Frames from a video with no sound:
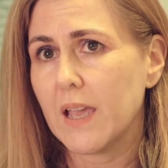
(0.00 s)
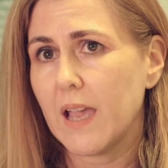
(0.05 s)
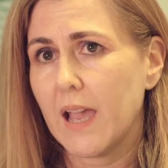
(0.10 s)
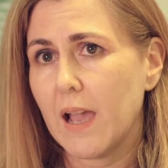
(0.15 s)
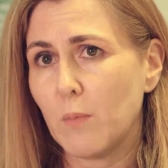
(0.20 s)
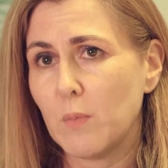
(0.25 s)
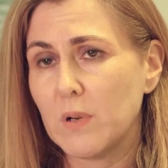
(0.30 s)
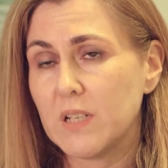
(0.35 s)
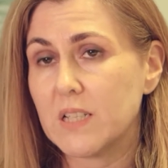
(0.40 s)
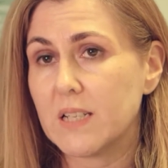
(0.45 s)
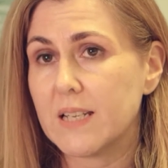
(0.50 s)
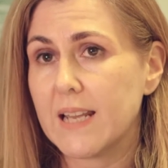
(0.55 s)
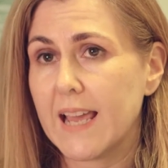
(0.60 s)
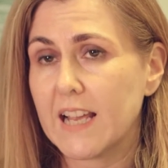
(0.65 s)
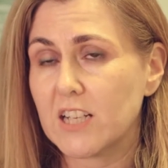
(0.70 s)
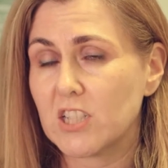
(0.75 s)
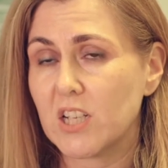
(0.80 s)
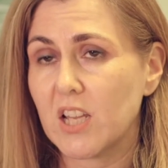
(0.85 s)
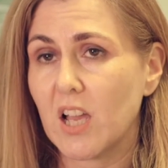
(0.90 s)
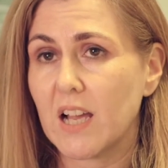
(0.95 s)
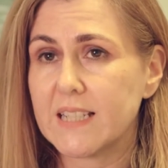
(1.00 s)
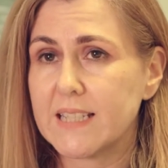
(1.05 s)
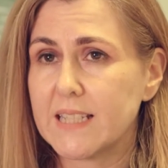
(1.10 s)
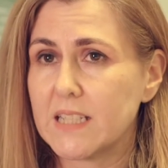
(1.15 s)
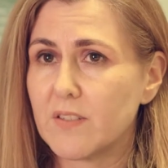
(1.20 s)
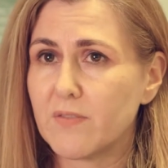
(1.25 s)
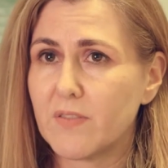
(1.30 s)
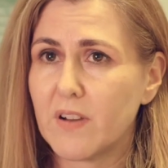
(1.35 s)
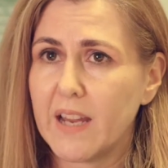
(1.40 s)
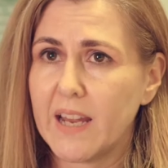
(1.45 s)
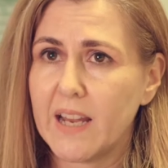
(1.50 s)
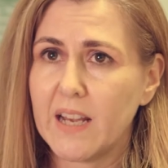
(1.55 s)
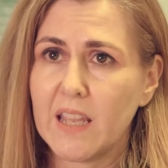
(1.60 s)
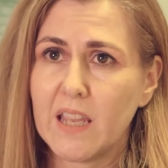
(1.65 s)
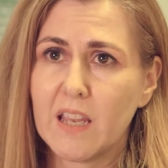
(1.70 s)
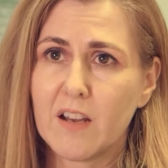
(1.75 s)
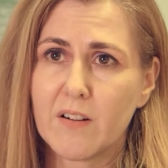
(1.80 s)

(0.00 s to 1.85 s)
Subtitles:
and we didn't actually identify any